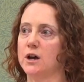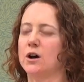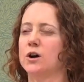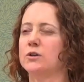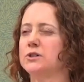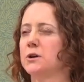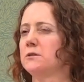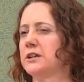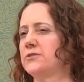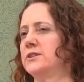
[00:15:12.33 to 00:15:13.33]
who don't
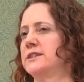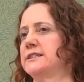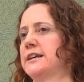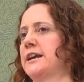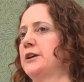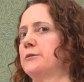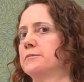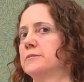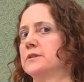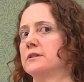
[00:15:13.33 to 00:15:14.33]
live with the
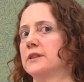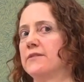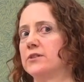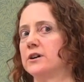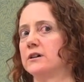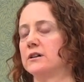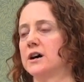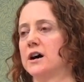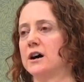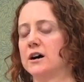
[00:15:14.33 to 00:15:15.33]
same level
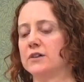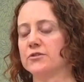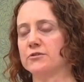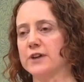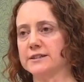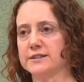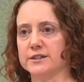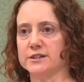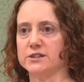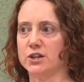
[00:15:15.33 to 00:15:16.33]
of threats and
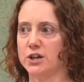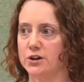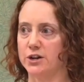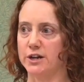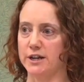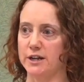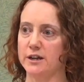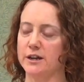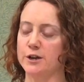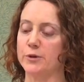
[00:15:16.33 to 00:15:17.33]

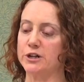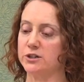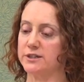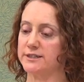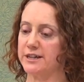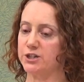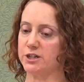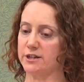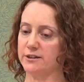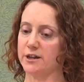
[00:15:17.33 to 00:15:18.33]
insecurity and
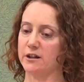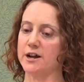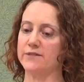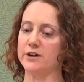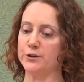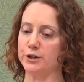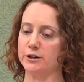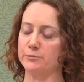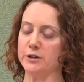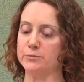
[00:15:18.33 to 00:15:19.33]
marginalization that a lot of
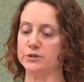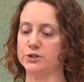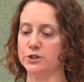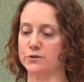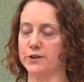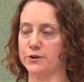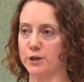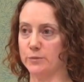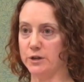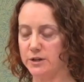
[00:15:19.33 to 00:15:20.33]
other people do in other
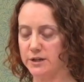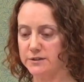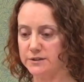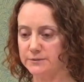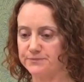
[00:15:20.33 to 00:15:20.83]
communities.